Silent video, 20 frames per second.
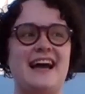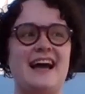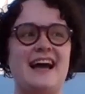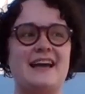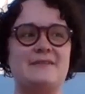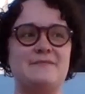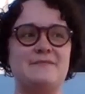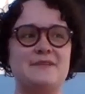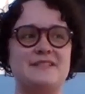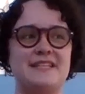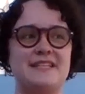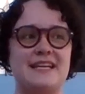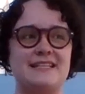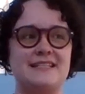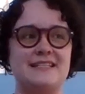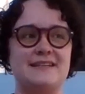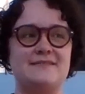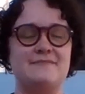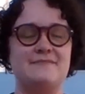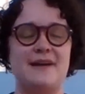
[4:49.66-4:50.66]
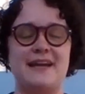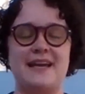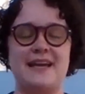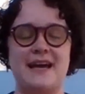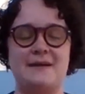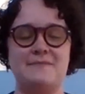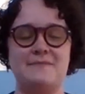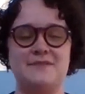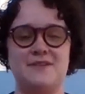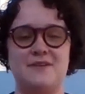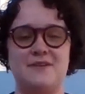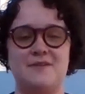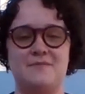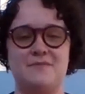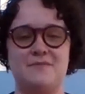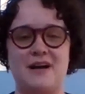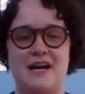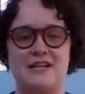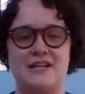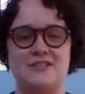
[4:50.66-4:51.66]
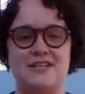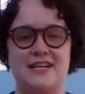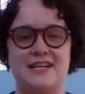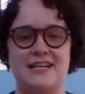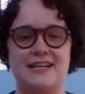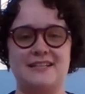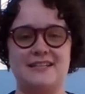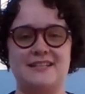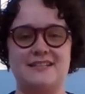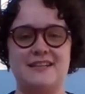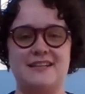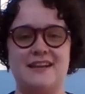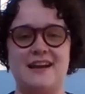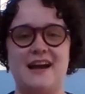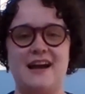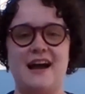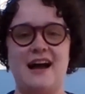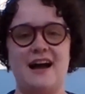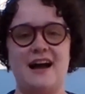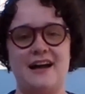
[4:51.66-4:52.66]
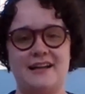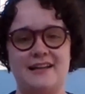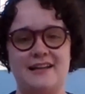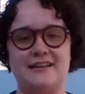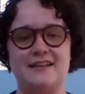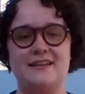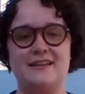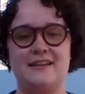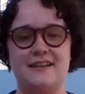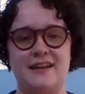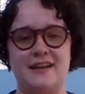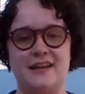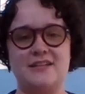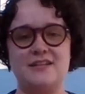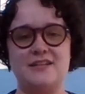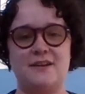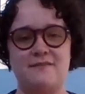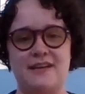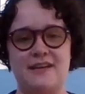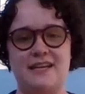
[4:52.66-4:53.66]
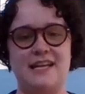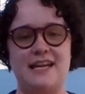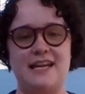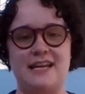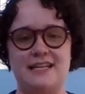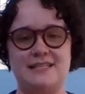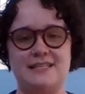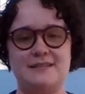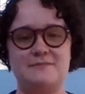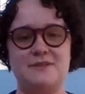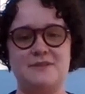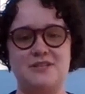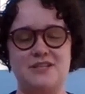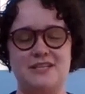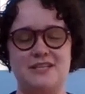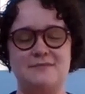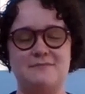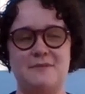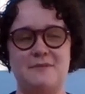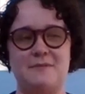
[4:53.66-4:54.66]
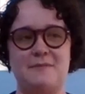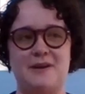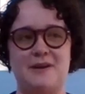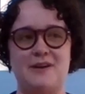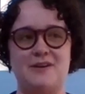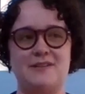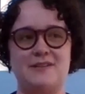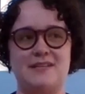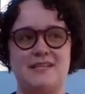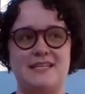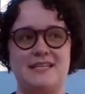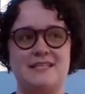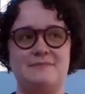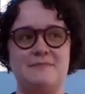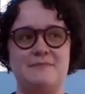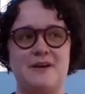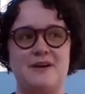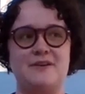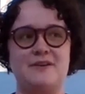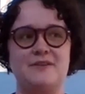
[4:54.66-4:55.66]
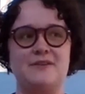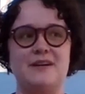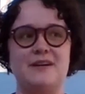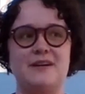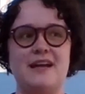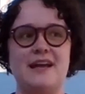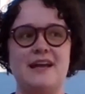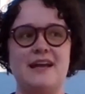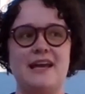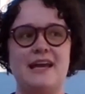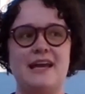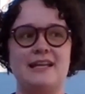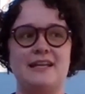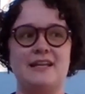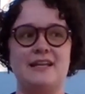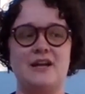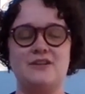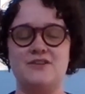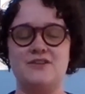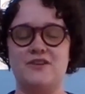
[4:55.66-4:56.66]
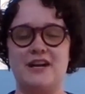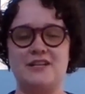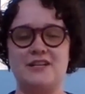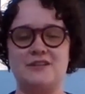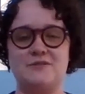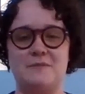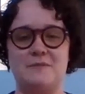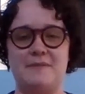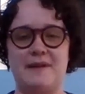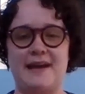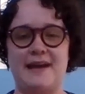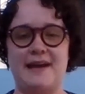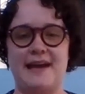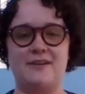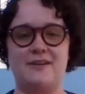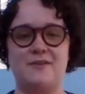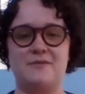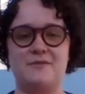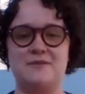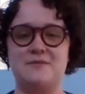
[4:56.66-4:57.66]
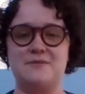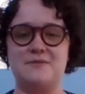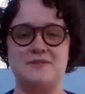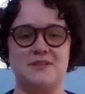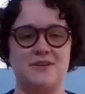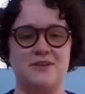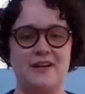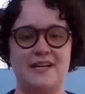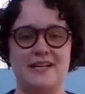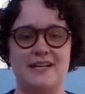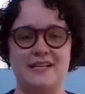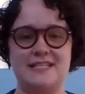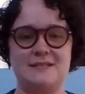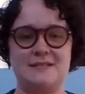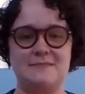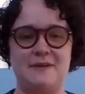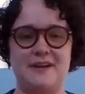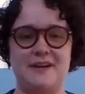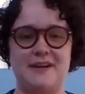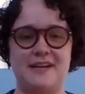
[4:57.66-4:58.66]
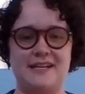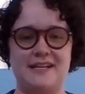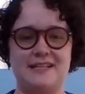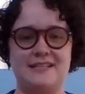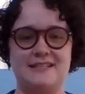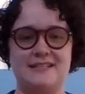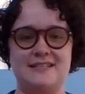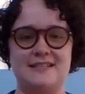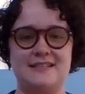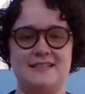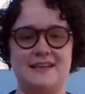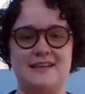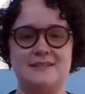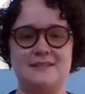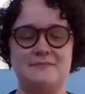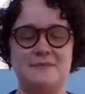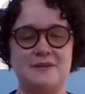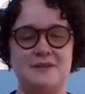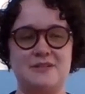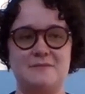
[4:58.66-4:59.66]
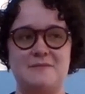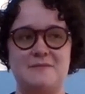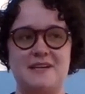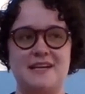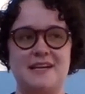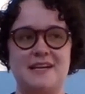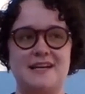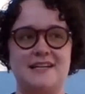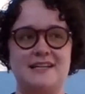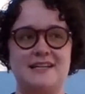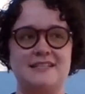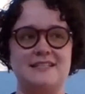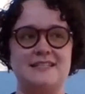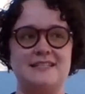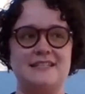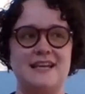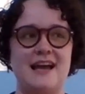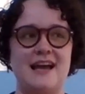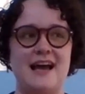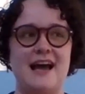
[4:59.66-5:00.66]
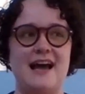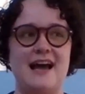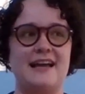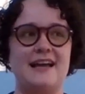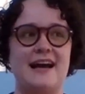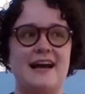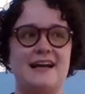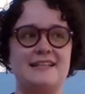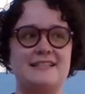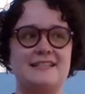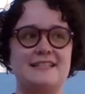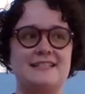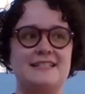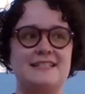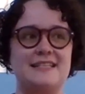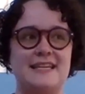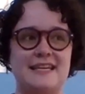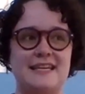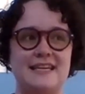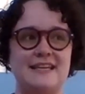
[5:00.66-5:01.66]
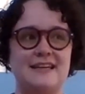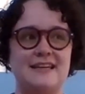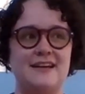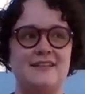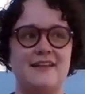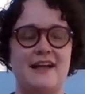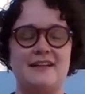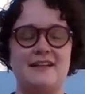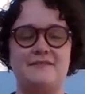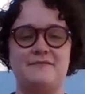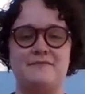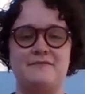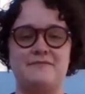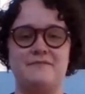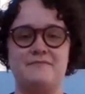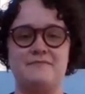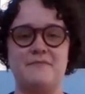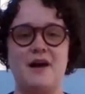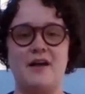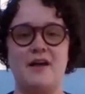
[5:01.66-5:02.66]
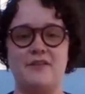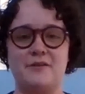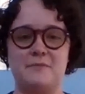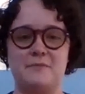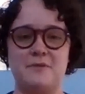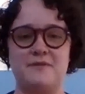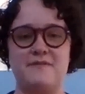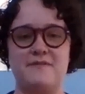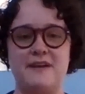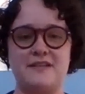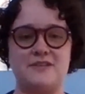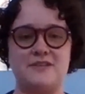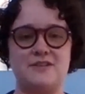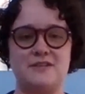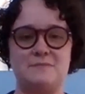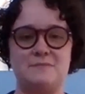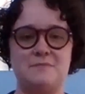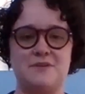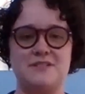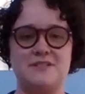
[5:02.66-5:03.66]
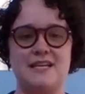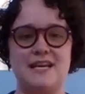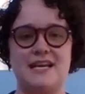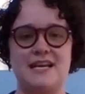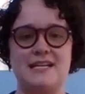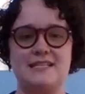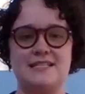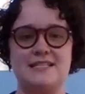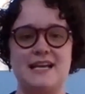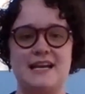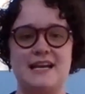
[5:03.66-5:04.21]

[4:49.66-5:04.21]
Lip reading: I presented my capstone project on HIV and AIDS and machismo marianismo in an undergraduate panel, which was a great experience, especially because I got to see a lot of other professors present.